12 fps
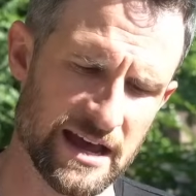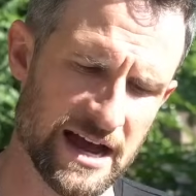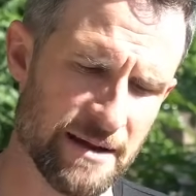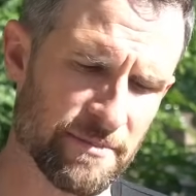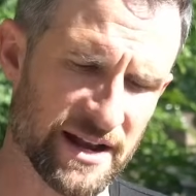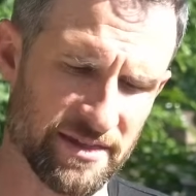
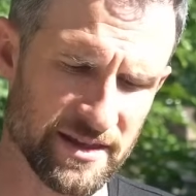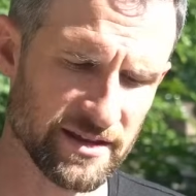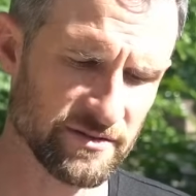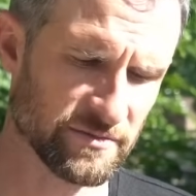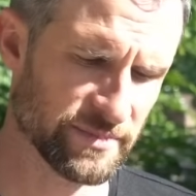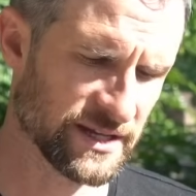but I
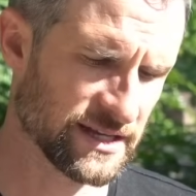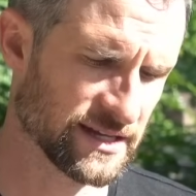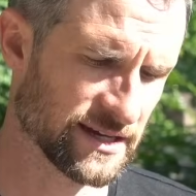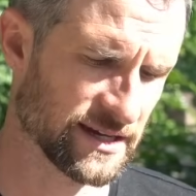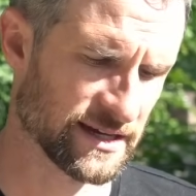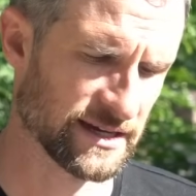think it'll
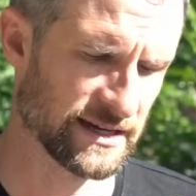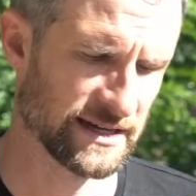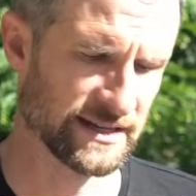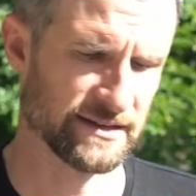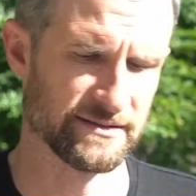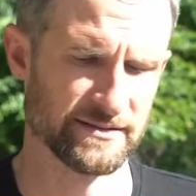be
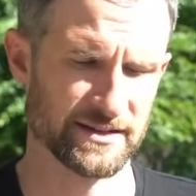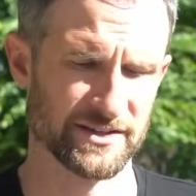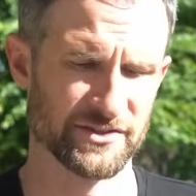a